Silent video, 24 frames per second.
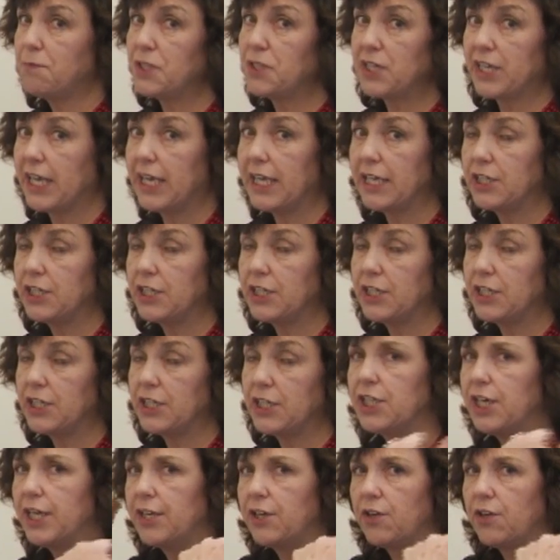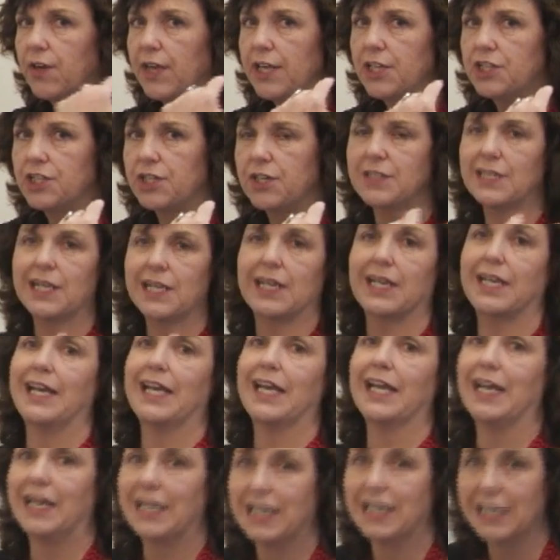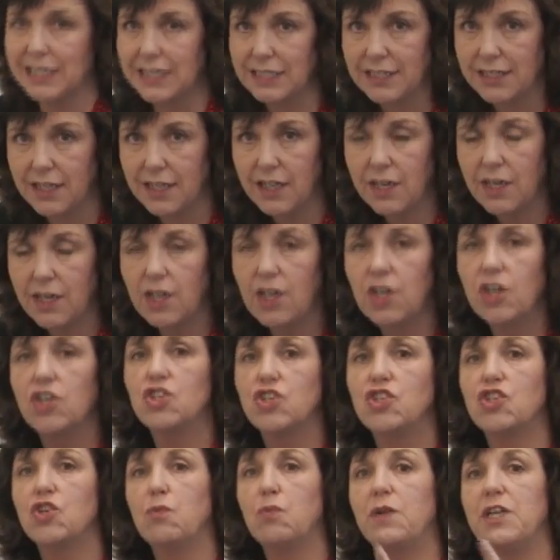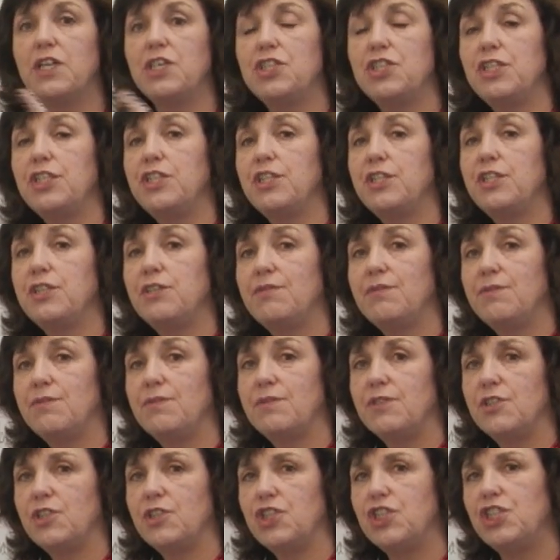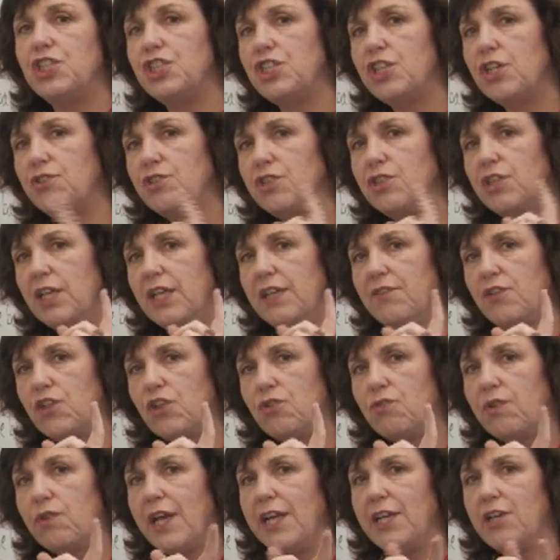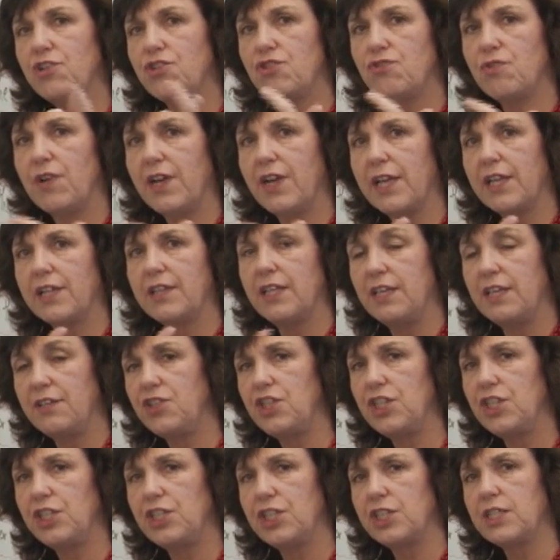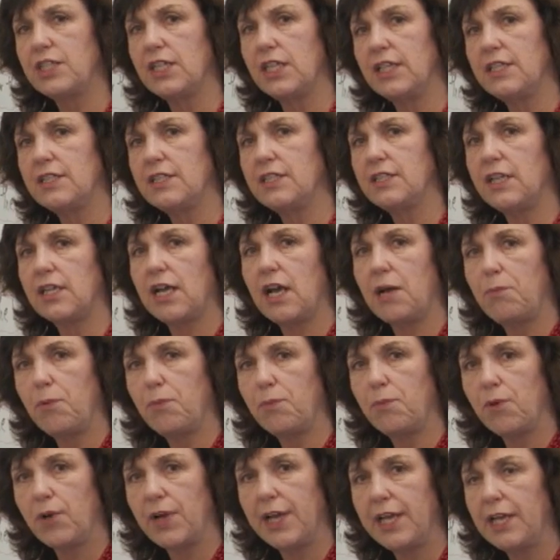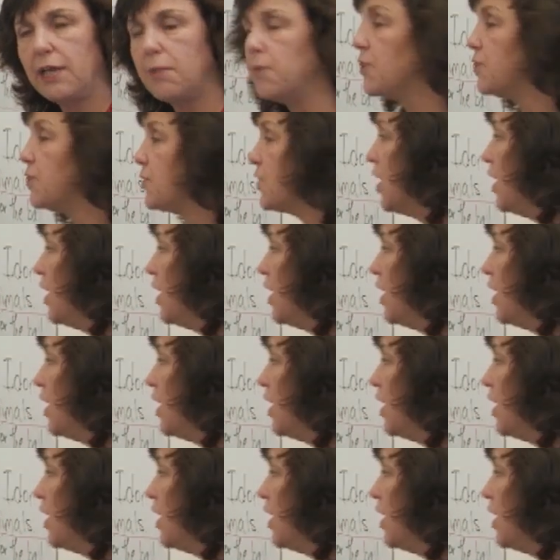She can't do it. In her head, she goes, I got to get out of this. So what does she do? She shows you even greater strength than if she just listed a couple more animals.